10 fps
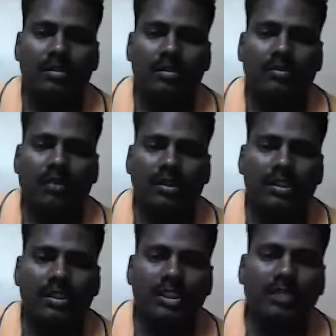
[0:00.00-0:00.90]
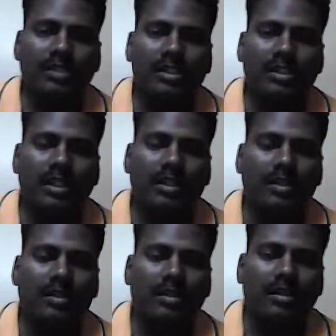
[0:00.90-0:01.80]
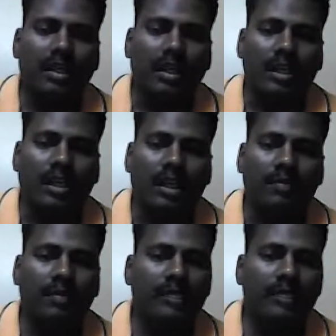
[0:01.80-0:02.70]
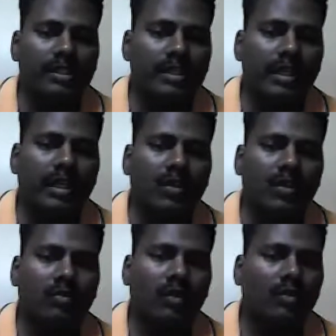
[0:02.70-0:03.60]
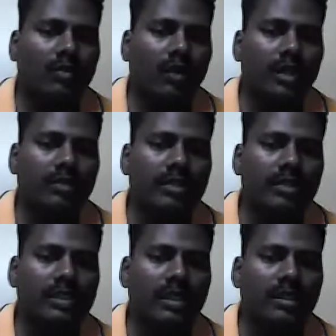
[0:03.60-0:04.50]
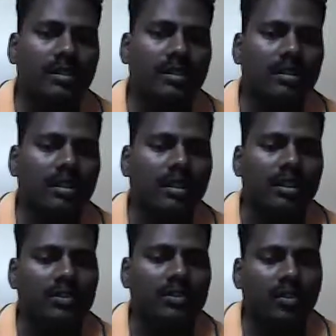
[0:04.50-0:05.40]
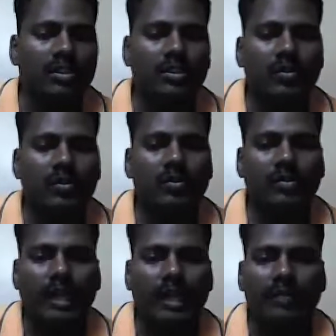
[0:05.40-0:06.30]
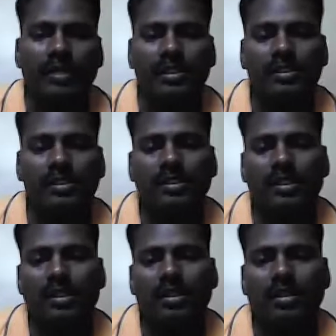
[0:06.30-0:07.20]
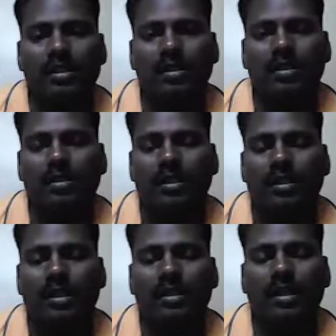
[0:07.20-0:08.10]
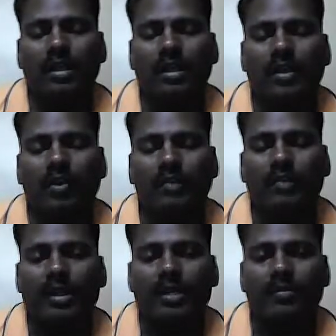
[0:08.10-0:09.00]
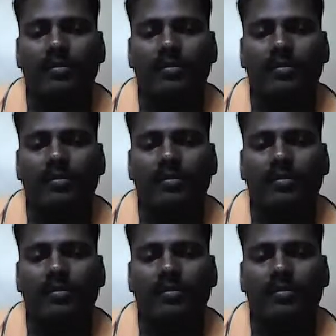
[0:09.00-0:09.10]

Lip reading: For 16%, NPV is negative. For 14%, it is positive. That means the internal rate of return